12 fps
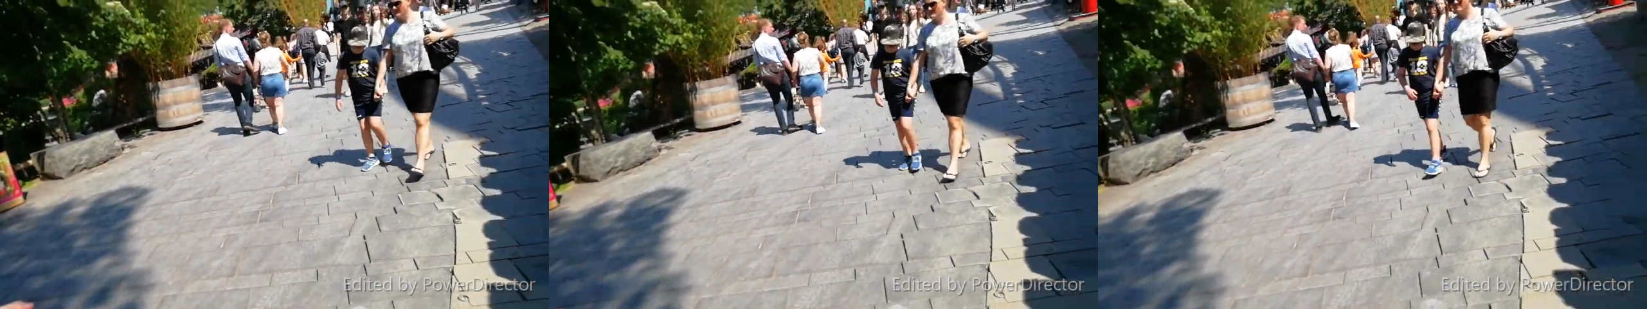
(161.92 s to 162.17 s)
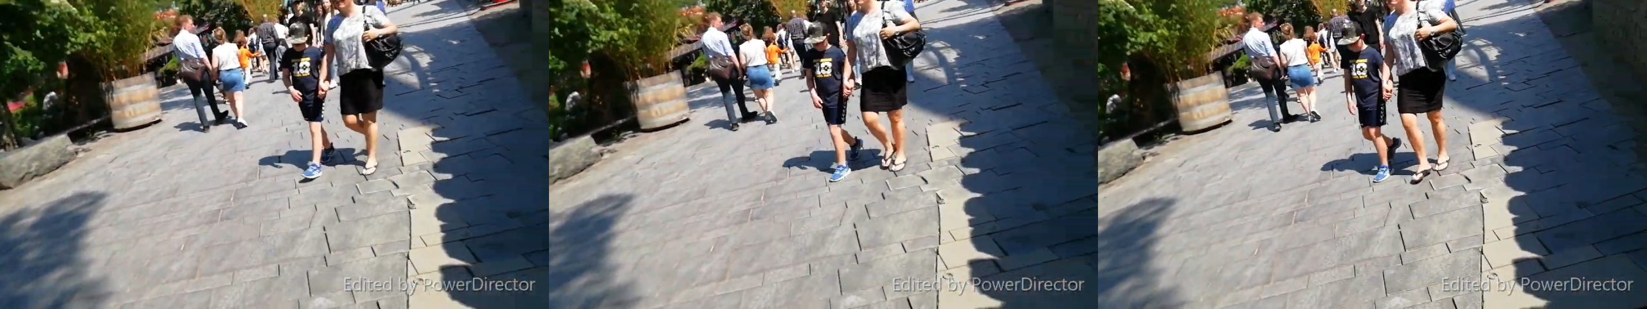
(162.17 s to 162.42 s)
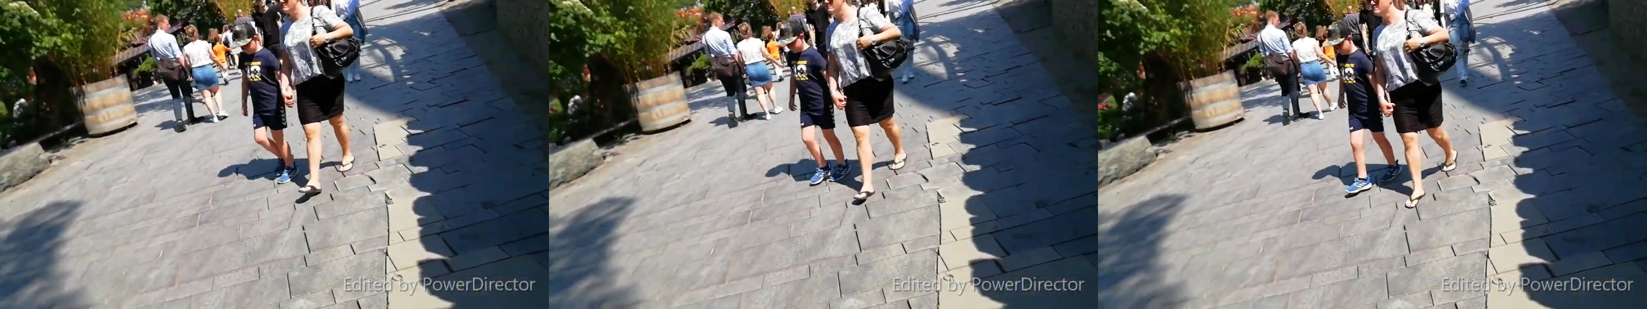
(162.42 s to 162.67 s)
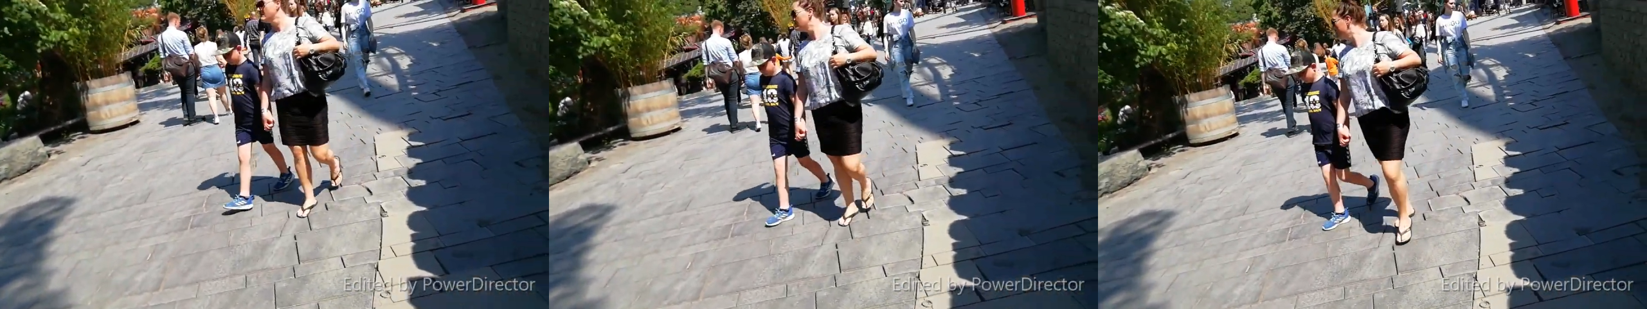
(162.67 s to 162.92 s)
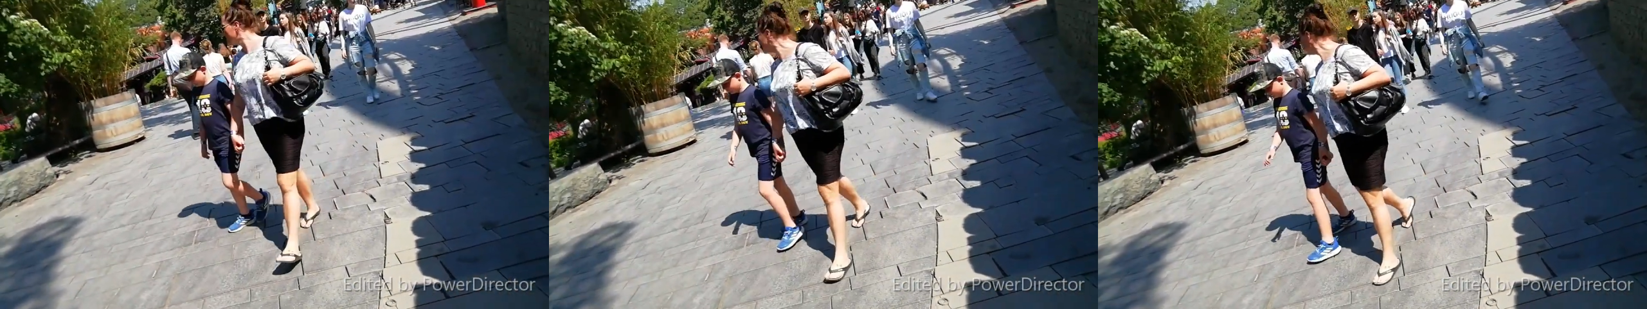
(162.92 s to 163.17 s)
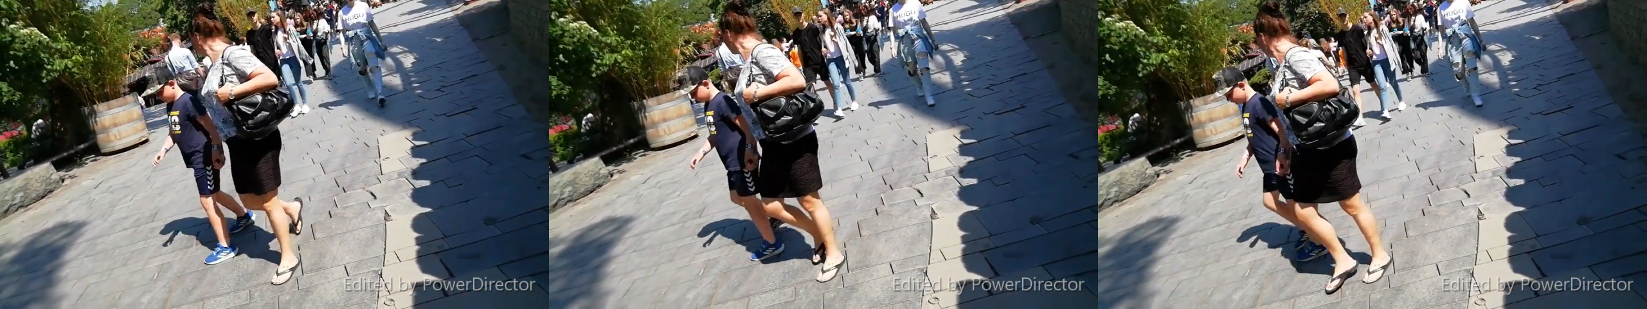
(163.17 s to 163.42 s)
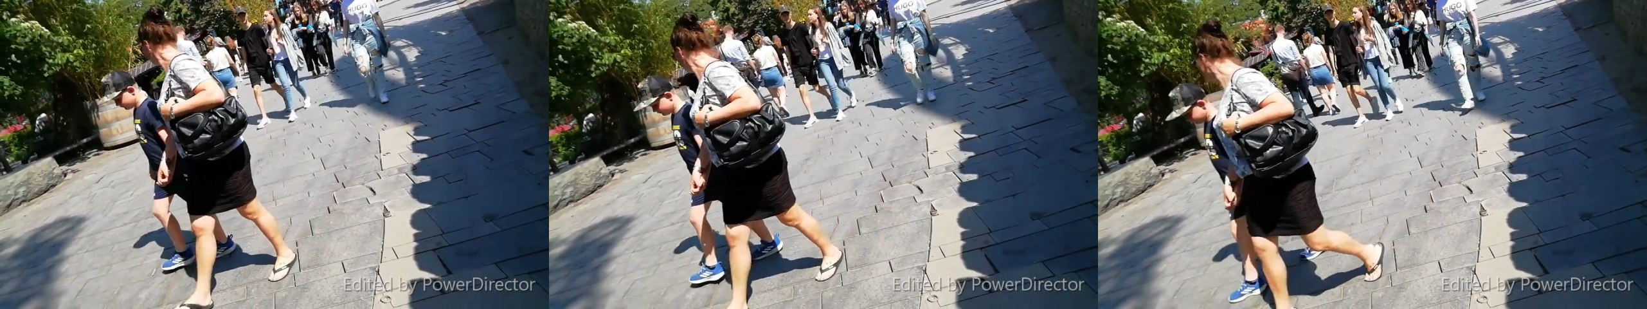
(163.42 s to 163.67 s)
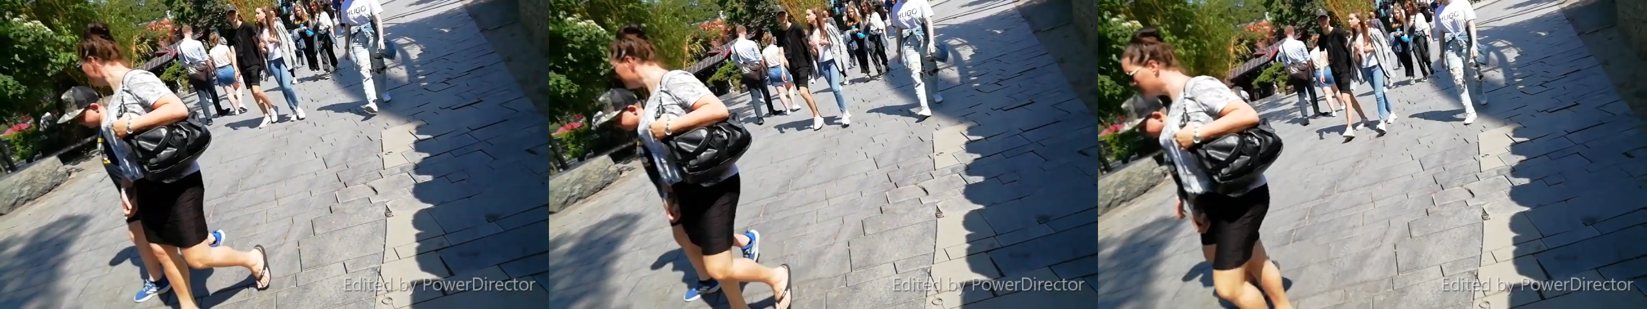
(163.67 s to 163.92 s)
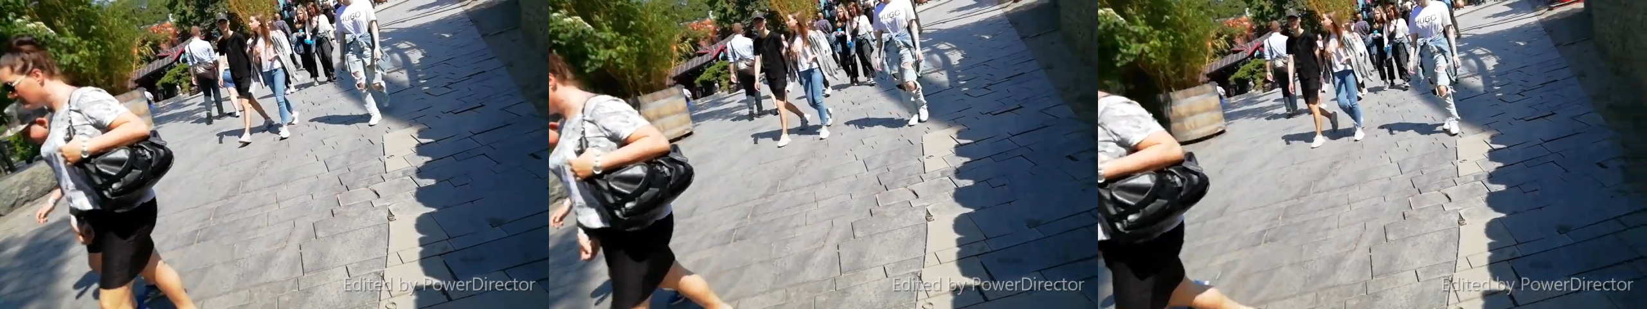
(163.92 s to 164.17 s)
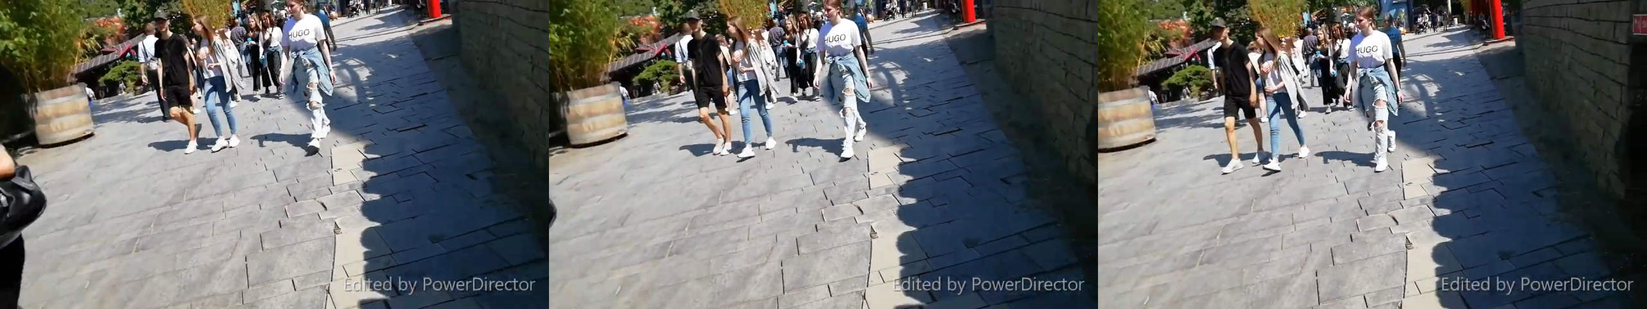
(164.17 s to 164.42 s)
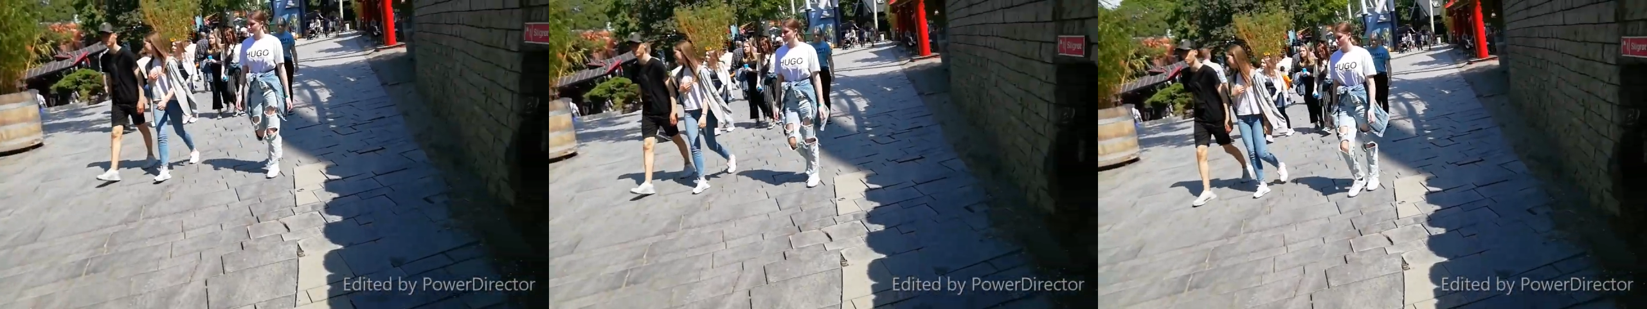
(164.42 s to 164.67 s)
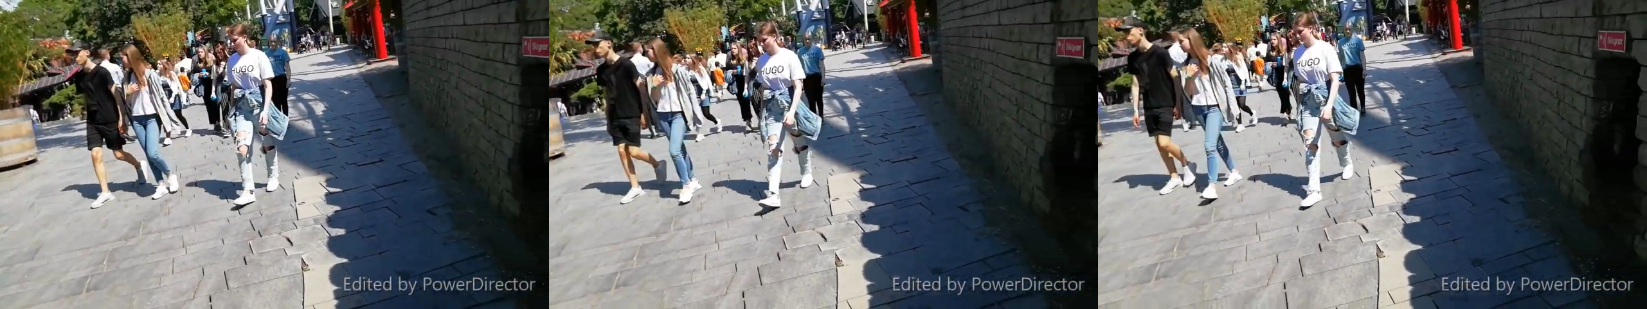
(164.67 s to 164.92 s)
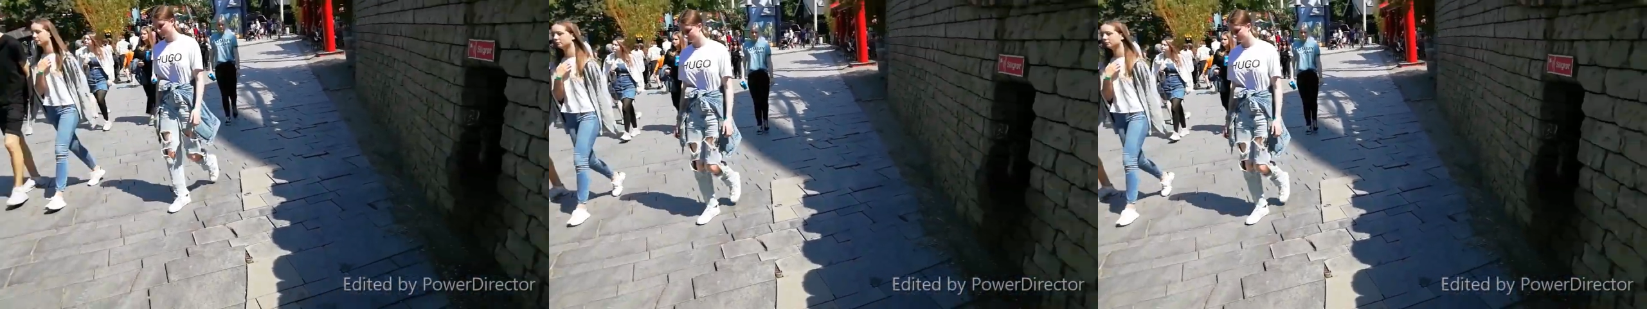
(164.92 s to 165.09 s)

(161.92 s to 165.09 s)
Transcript: (no speaker visible)